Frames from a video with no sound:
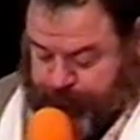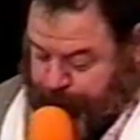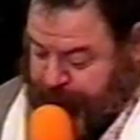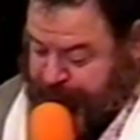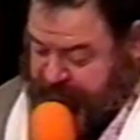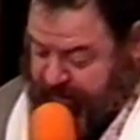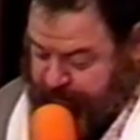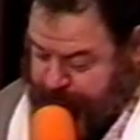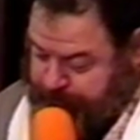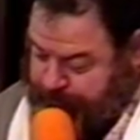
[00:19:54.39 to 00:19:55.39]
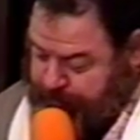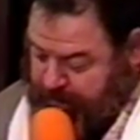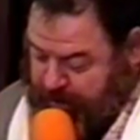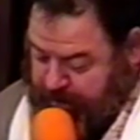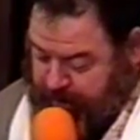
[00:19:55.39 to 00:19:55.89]
15.
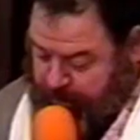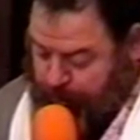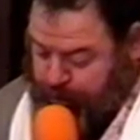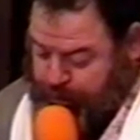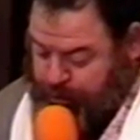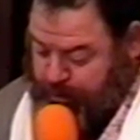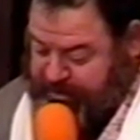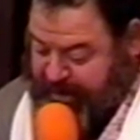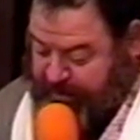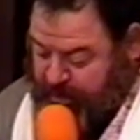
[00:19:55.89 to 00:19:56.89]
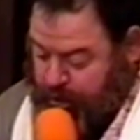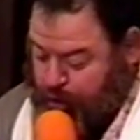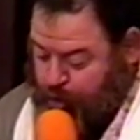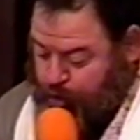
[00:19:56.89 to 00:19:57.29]
9. I want to show you exactly